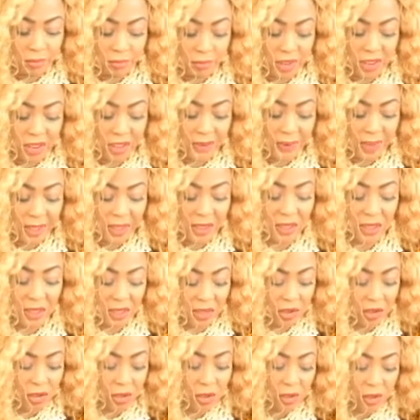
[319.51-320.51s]
this person
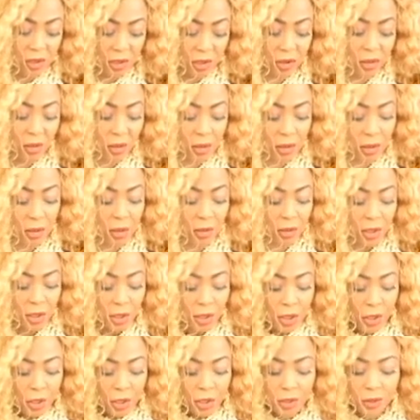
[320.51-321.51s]
is talking to God.
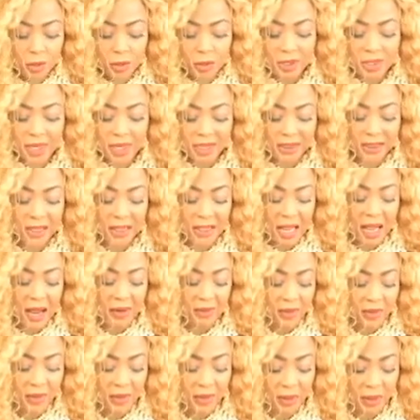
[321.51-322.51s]
You created
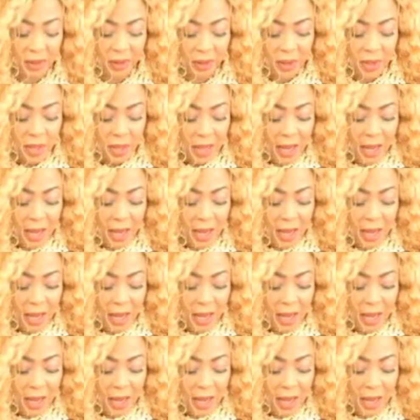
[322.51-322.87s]
everything.